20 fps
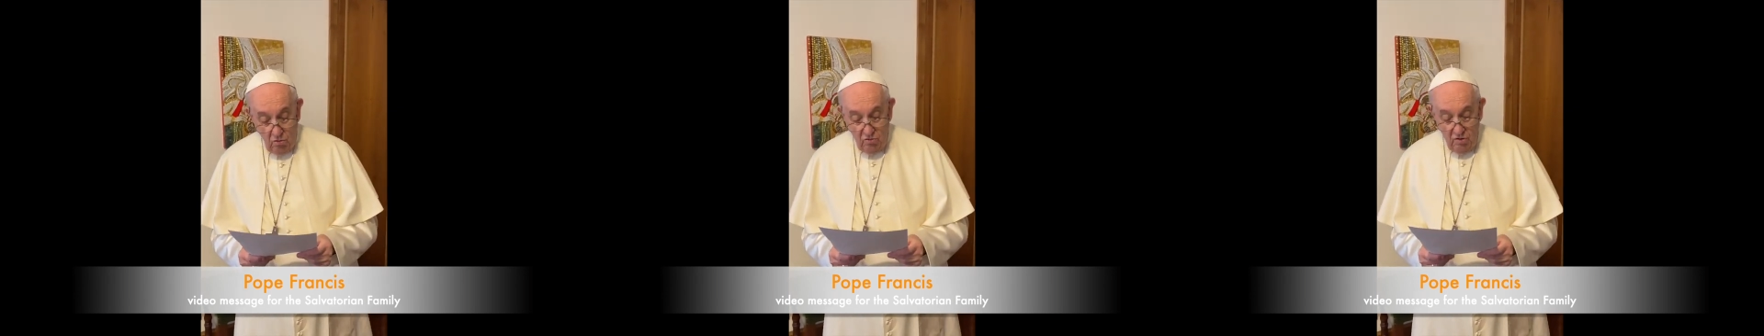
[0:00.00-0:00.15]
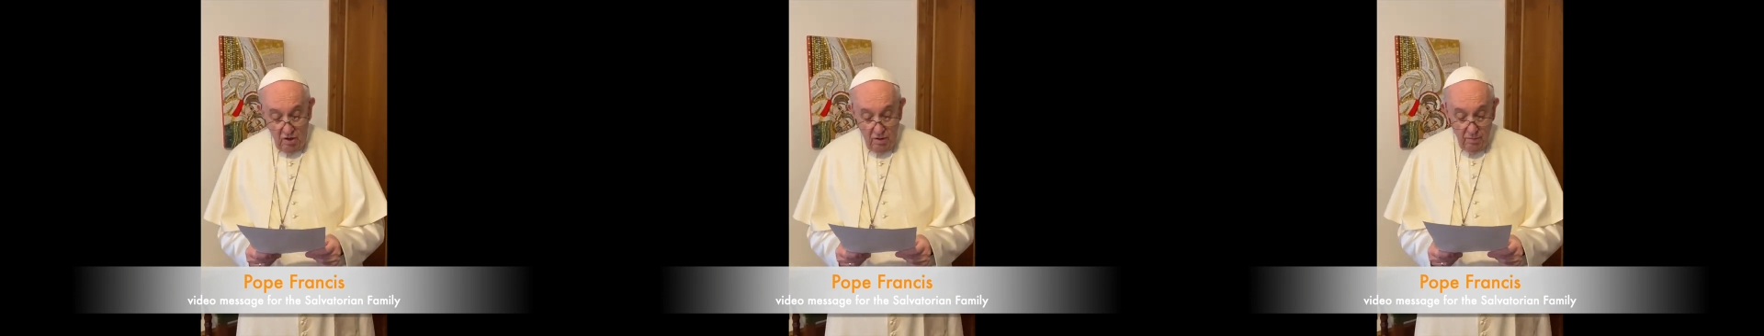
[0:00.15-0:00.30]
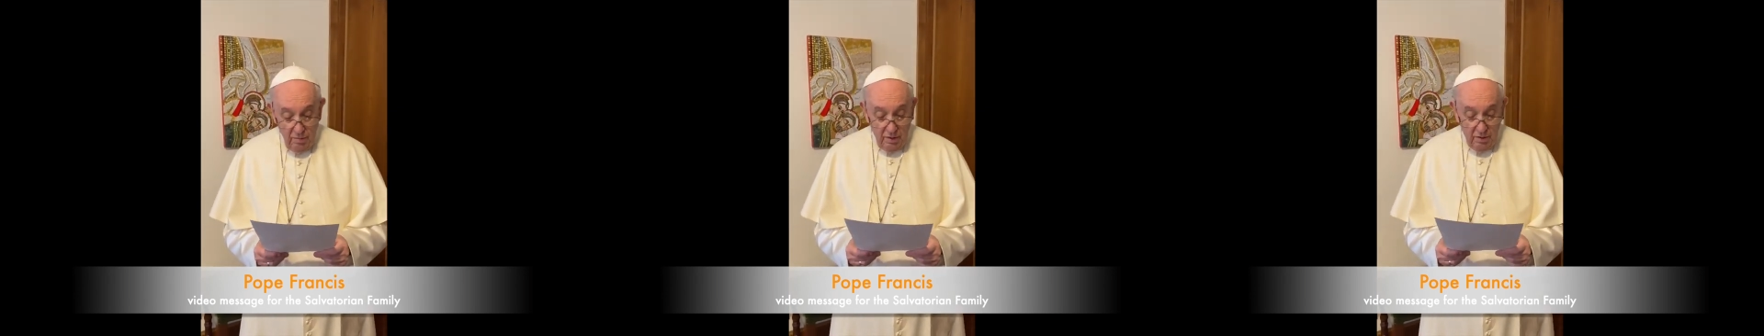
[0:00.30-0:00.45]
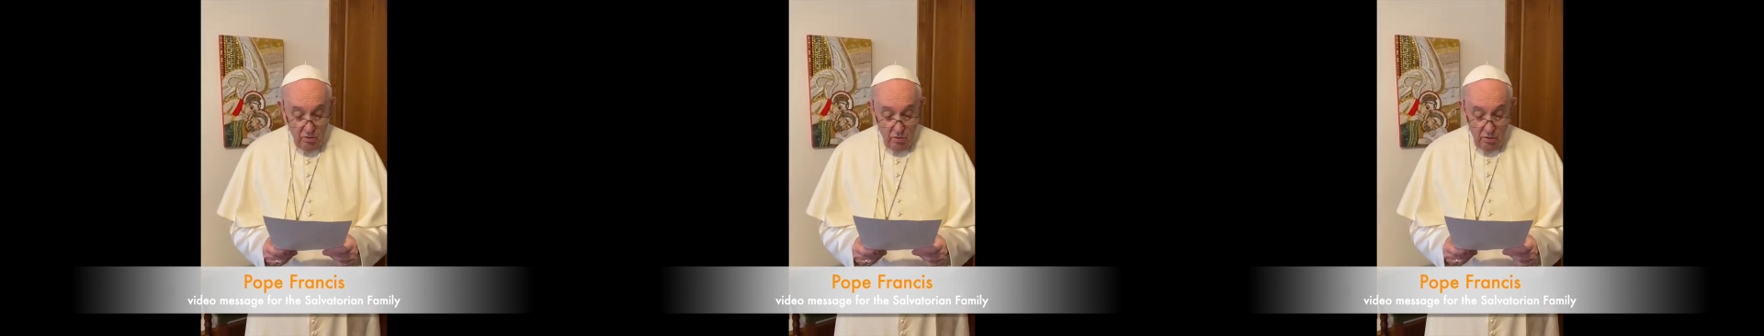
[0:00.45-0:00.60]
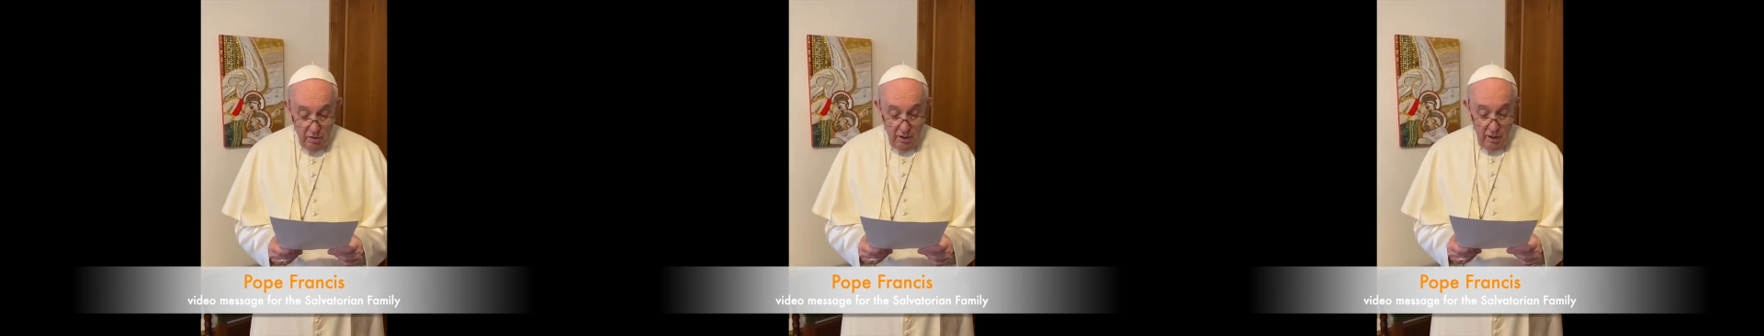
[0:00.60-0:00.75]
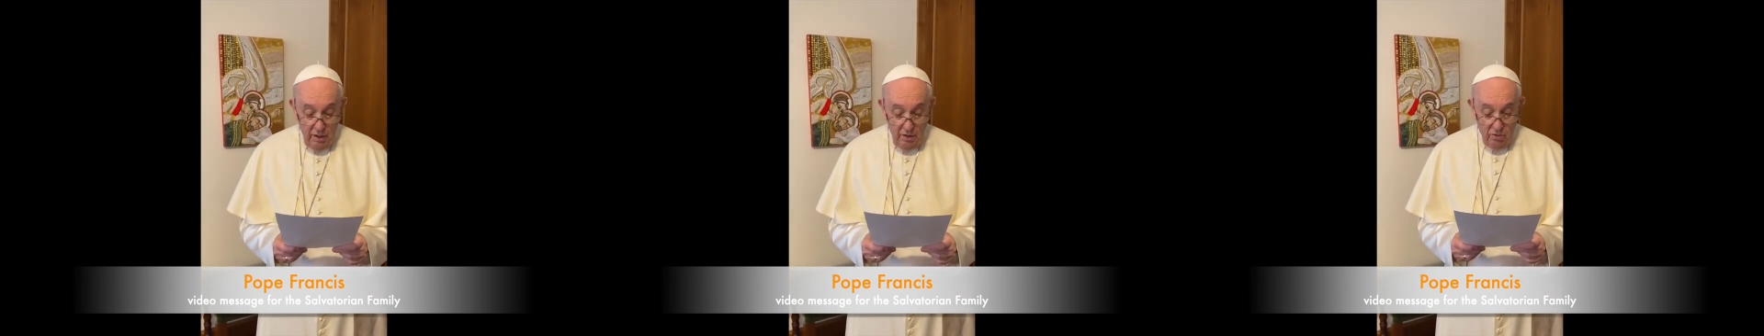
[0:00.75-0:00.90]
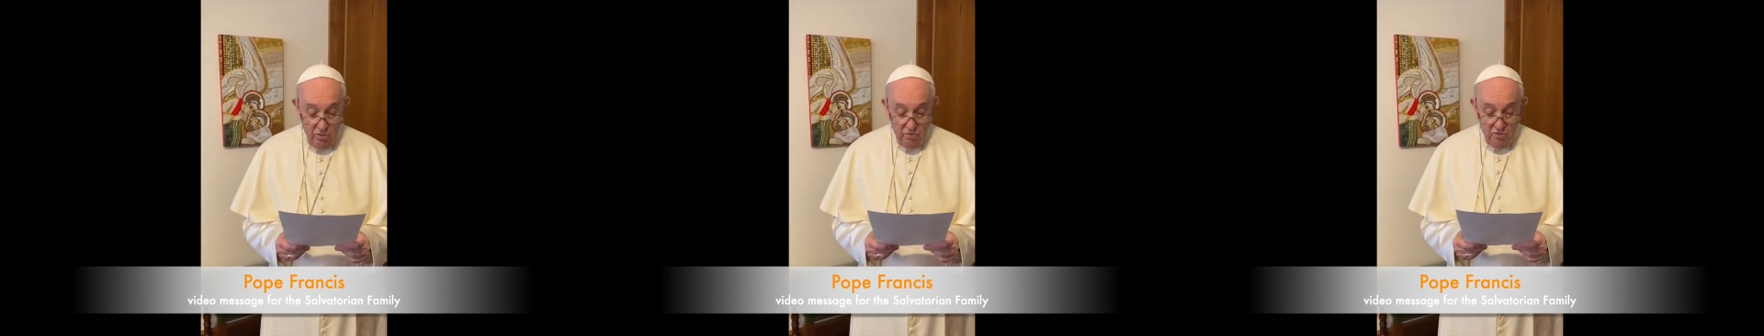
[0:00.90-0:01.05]
men and
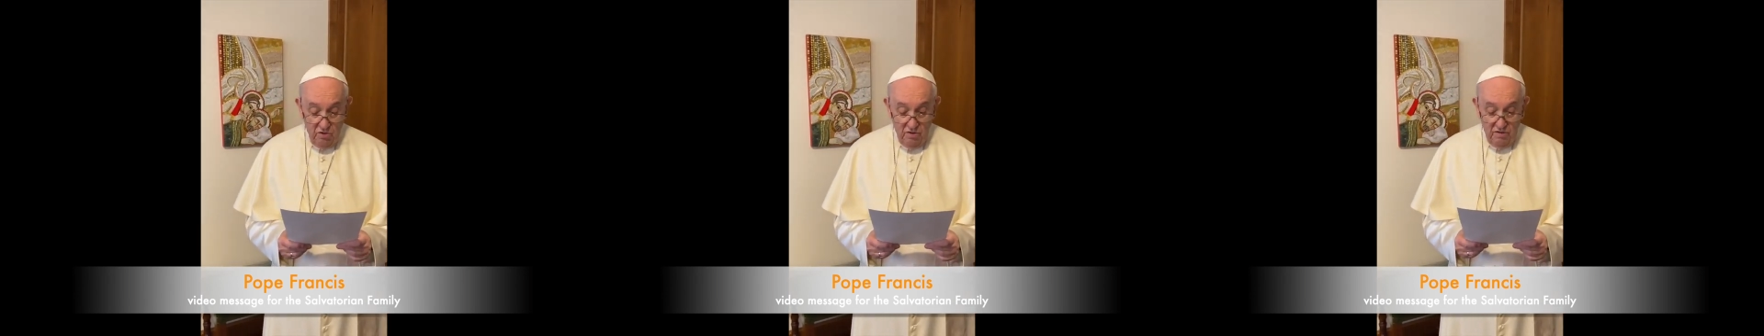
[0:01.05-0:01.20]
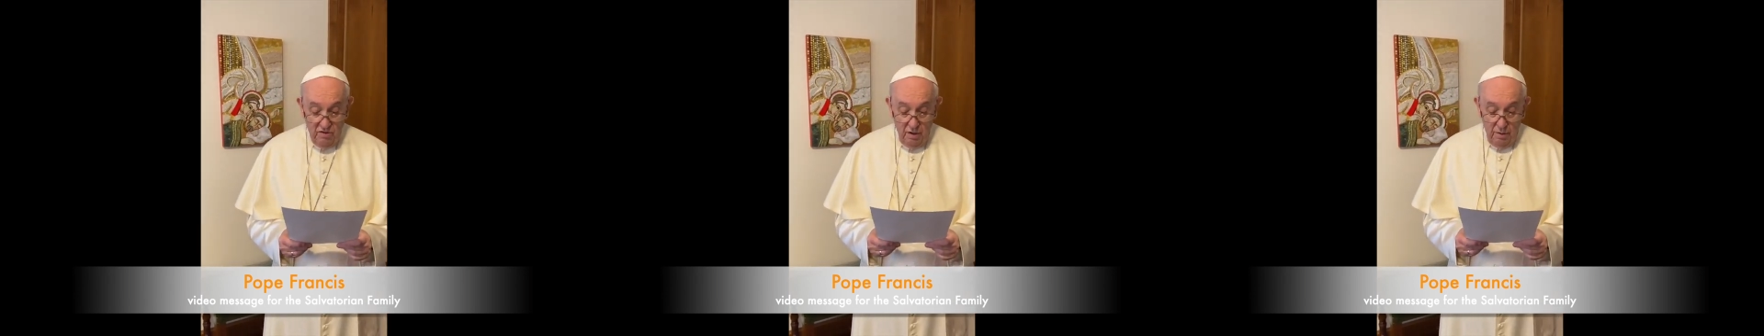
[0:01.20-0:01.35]
women,